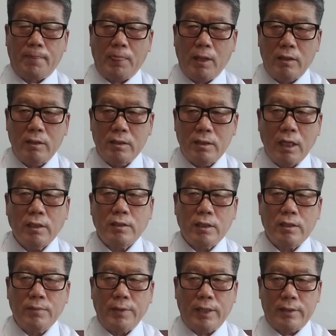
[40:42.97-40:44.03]
this asset
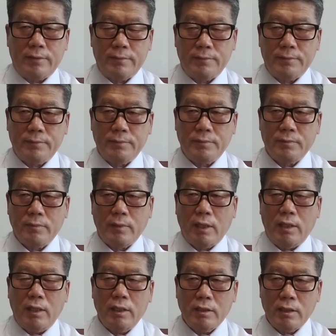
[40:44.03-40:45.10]

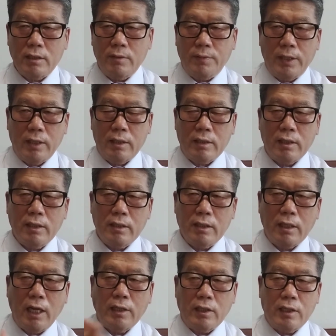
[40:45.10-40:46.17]
back and
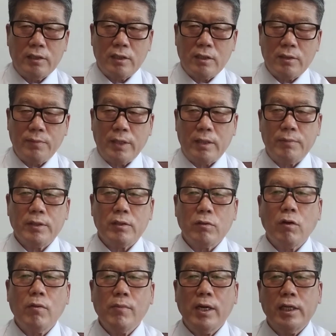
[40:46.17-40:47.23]
non-asset back. But
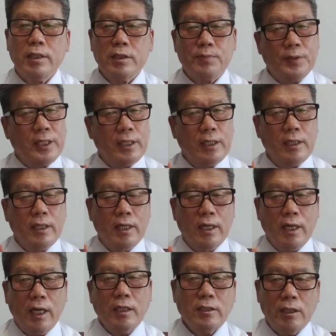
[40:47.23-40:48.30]
normally speaking,
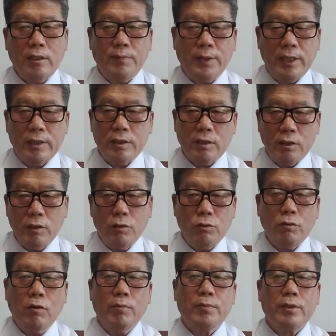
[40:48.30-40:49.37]
asset back is the
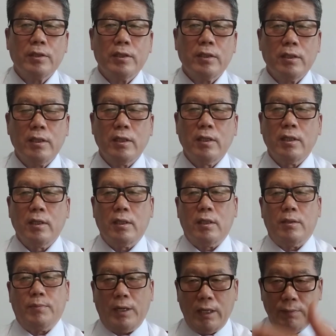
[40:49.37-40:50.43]
issue of the
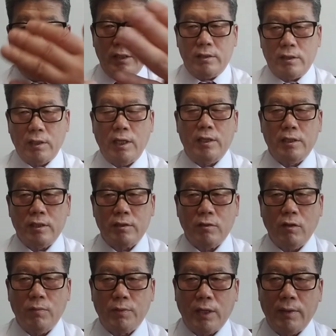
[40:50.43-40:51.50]
5 years, 10 years,
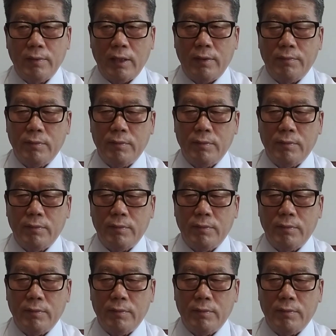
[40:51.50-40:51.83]
no problem,